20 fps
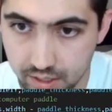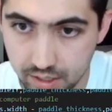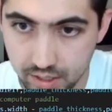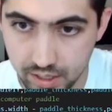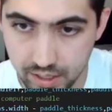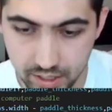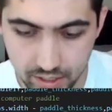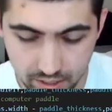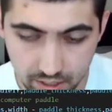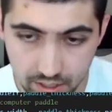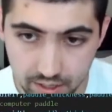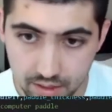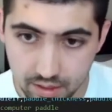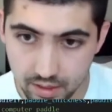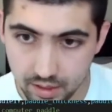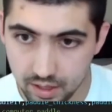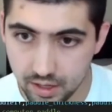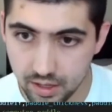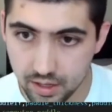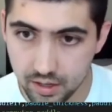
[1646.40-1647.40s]
And I
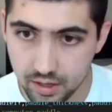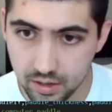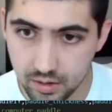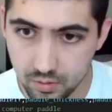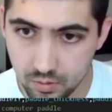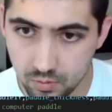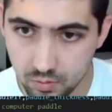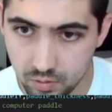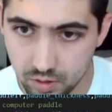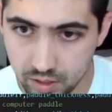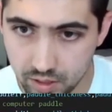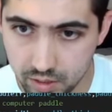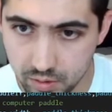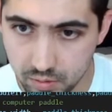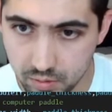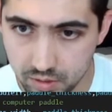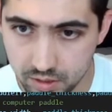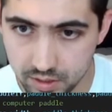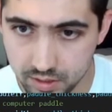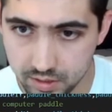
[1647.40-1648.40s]
think
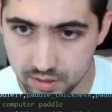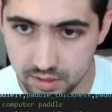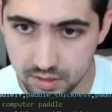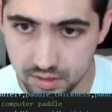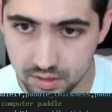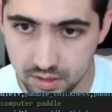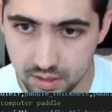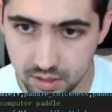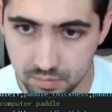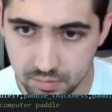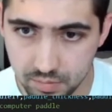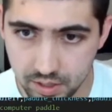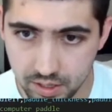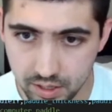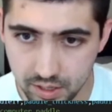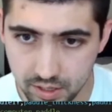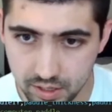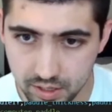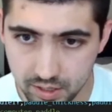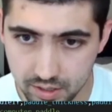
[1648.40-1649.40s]
this is going to
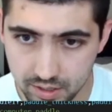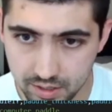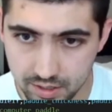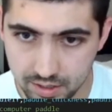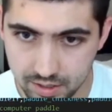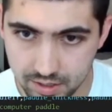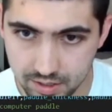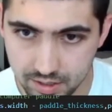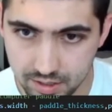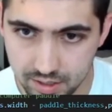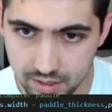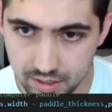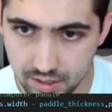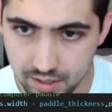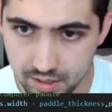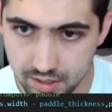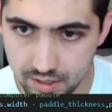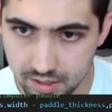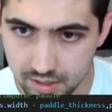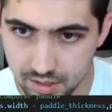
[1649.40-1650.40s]
be
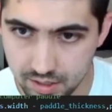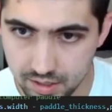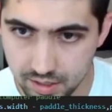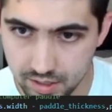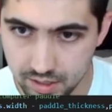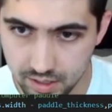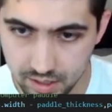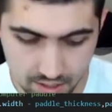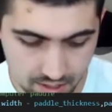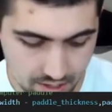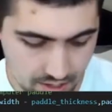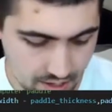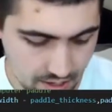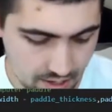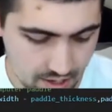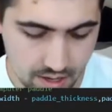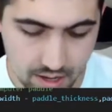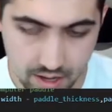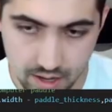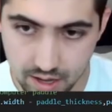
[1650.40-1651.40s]
an
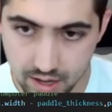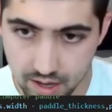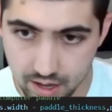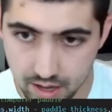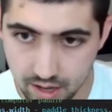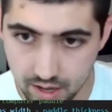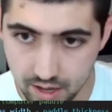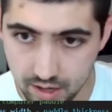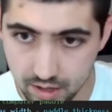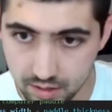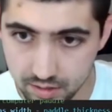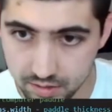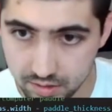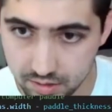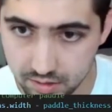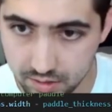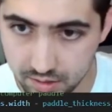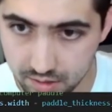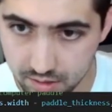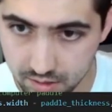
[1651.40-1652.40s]

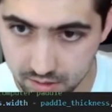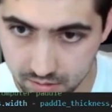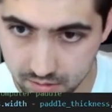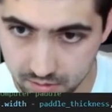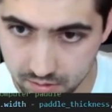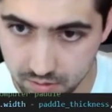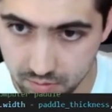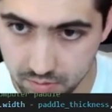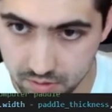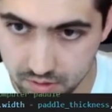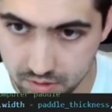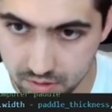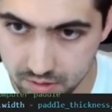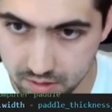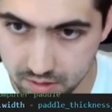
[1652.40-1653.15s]
else. Oops.